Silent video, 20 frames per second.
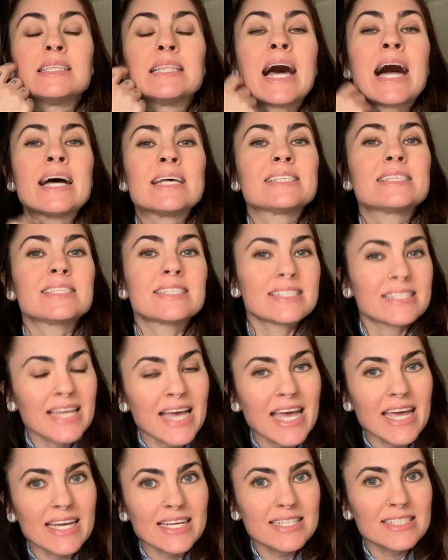last
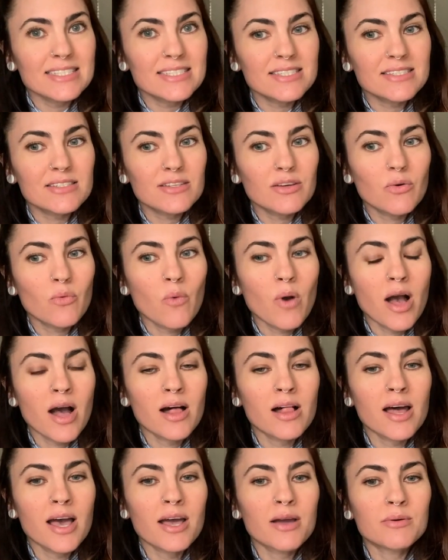night
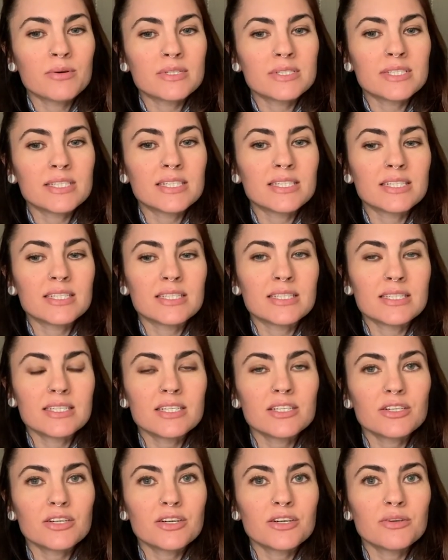while I was eating
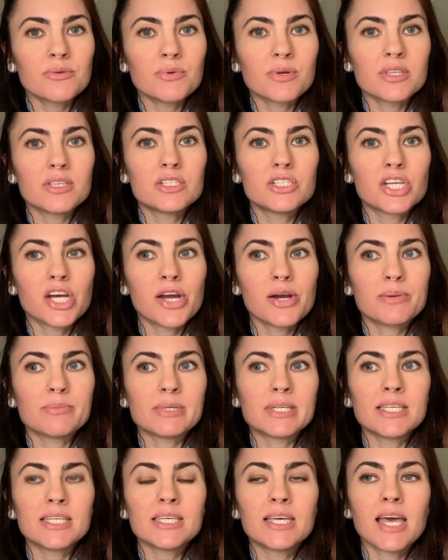dinner with
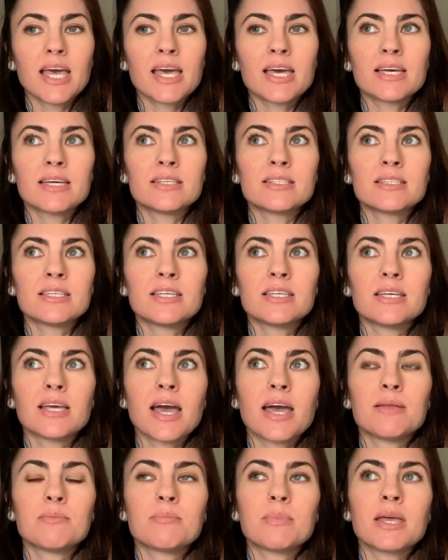Jeremy, and he
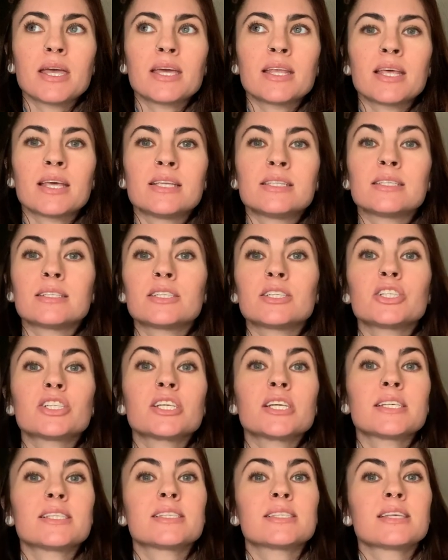had made a
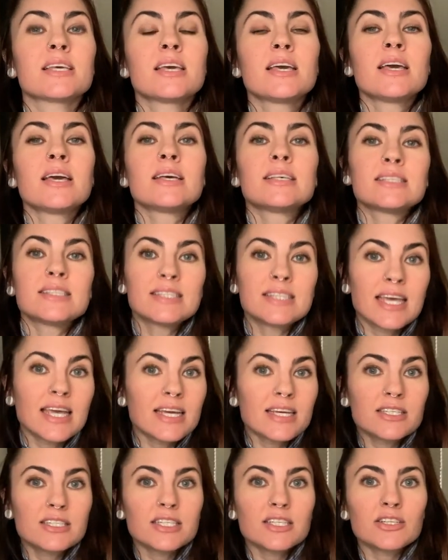delicious
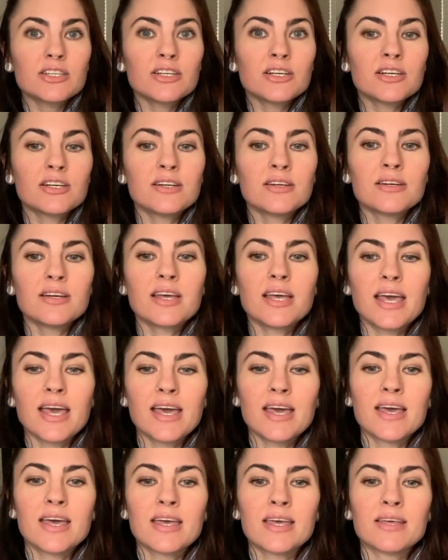steak dinner,
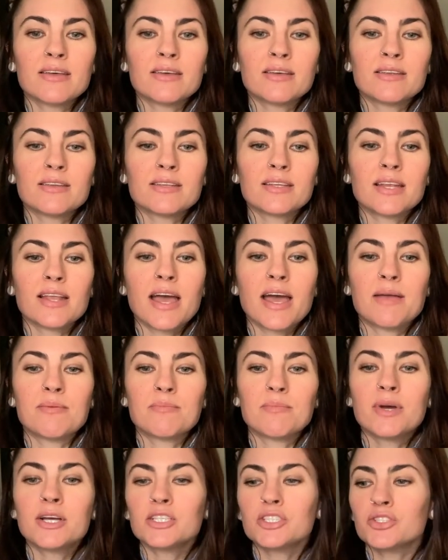and it had
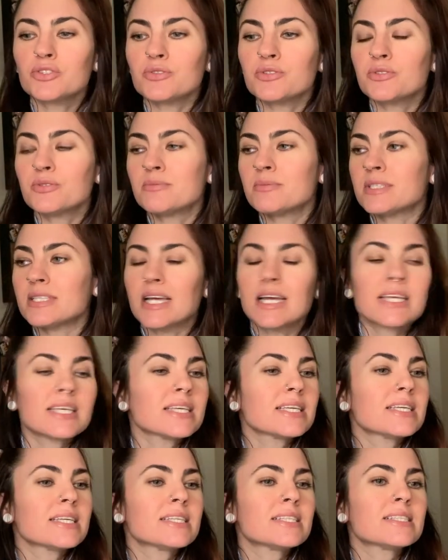mushrooms and
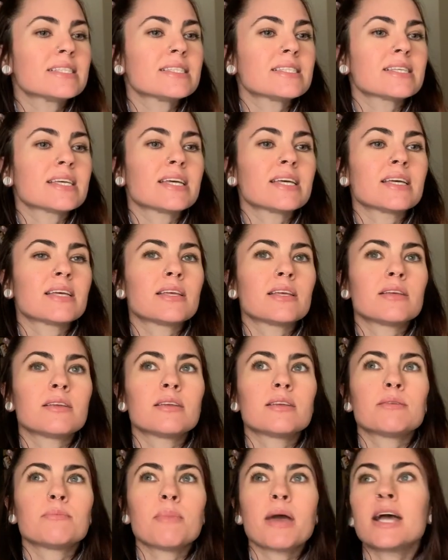onions
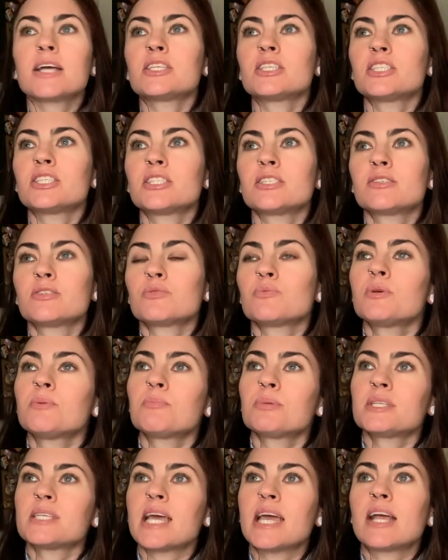and mashed sweet
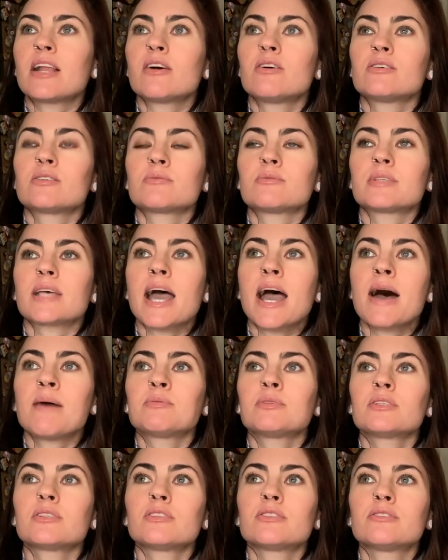potatoes. It was
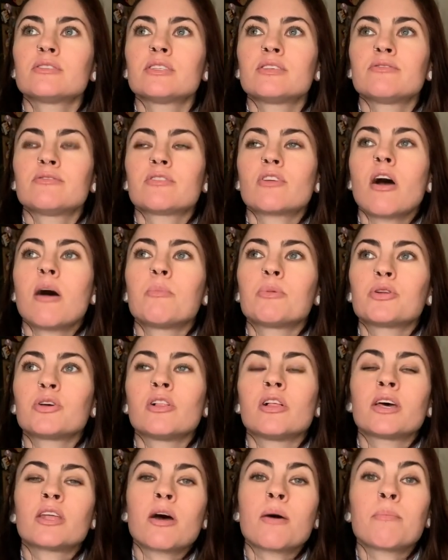absolutely
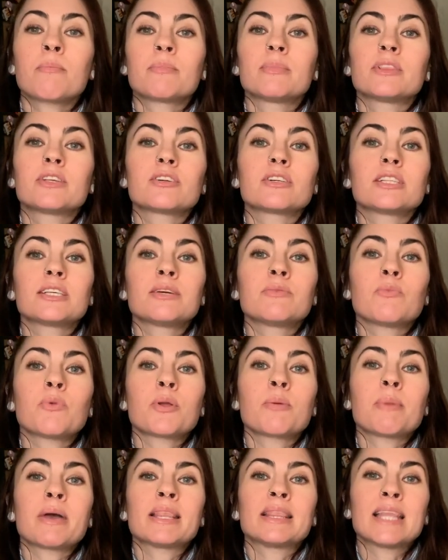phenomenal, and on literally
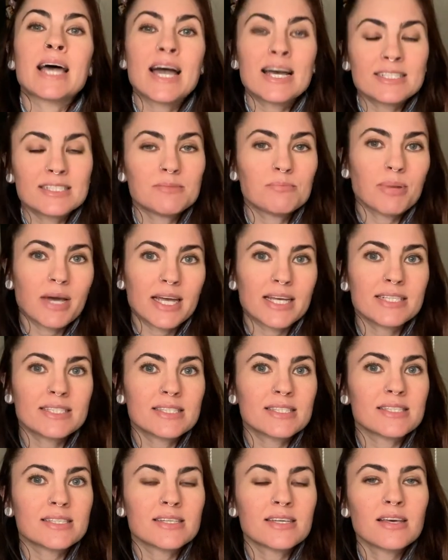one of my last
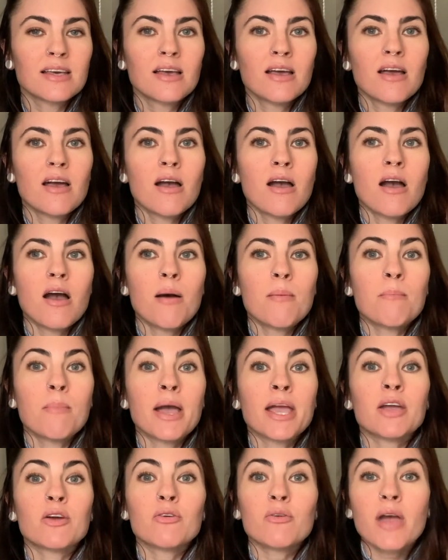bites,
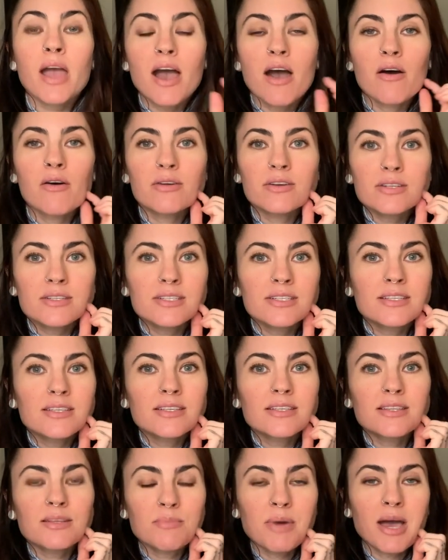my crown
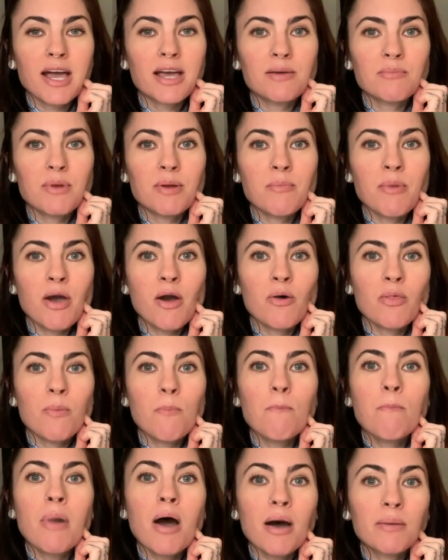in the back of my mouth
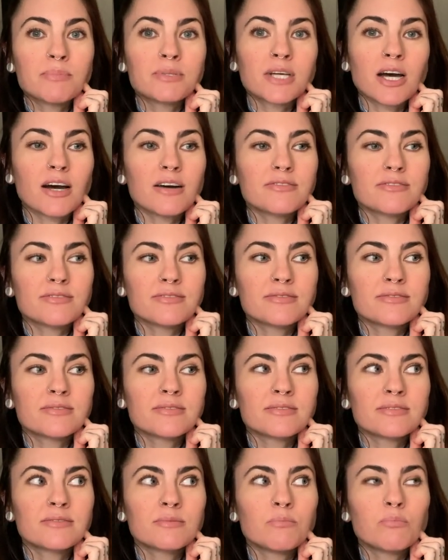popped off,
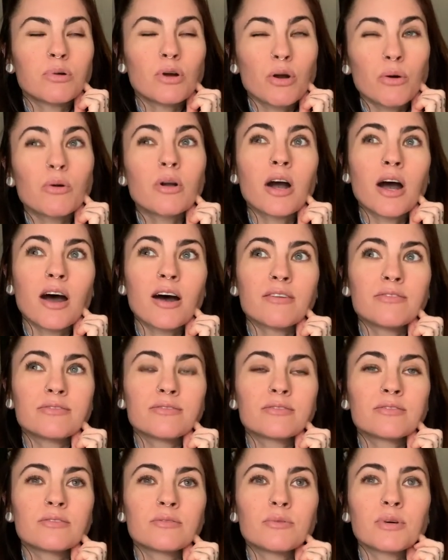broke off,
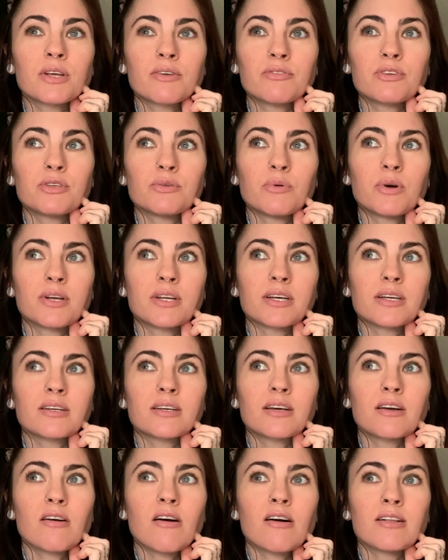whatever you want to
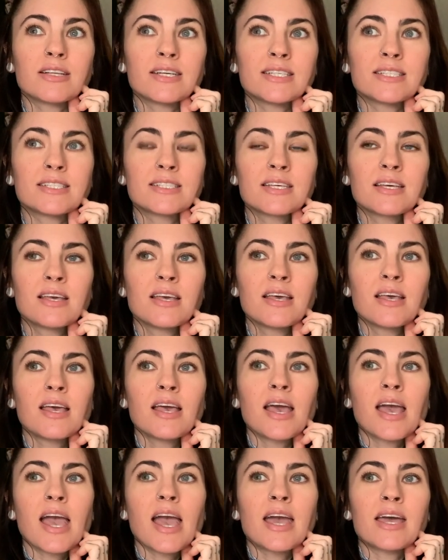call it.
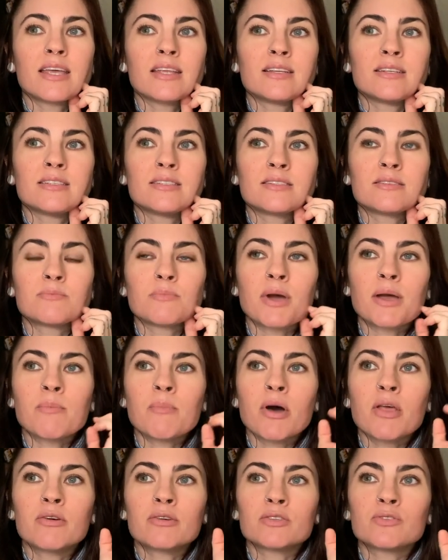And my
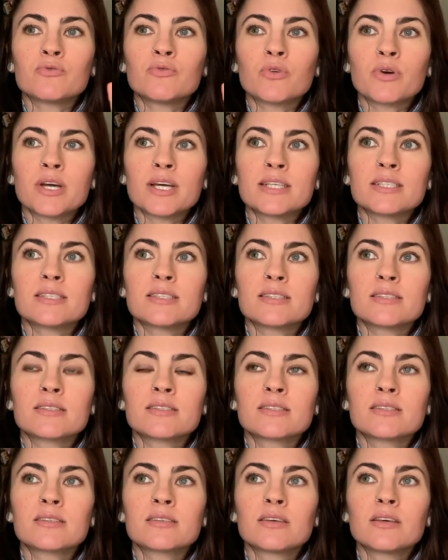mother's
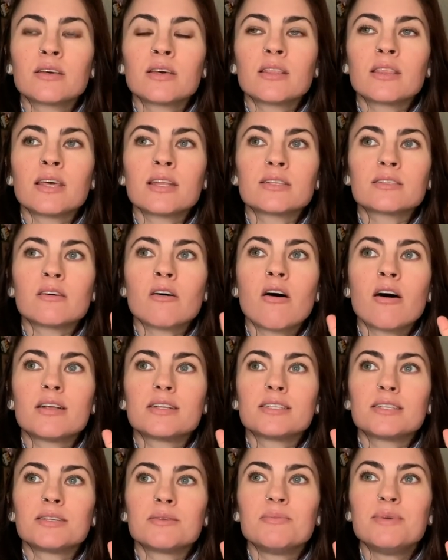voice that has
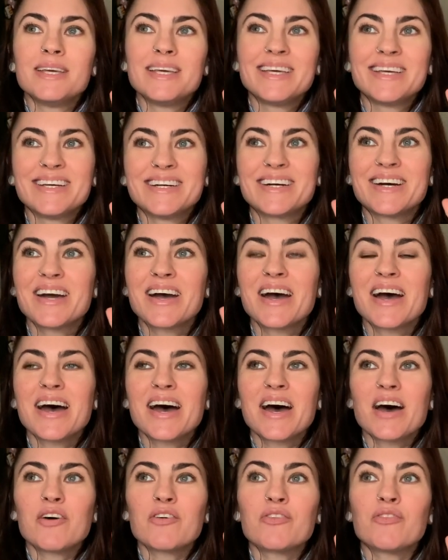haunted me
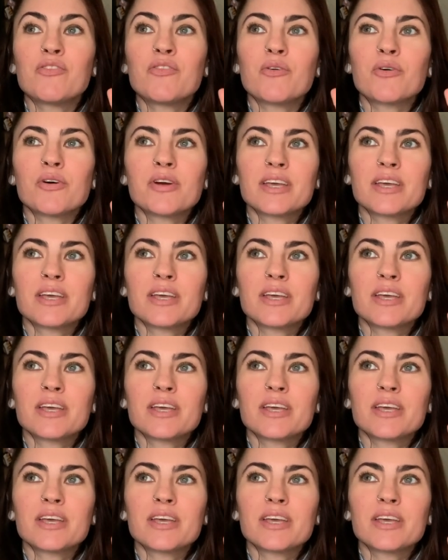for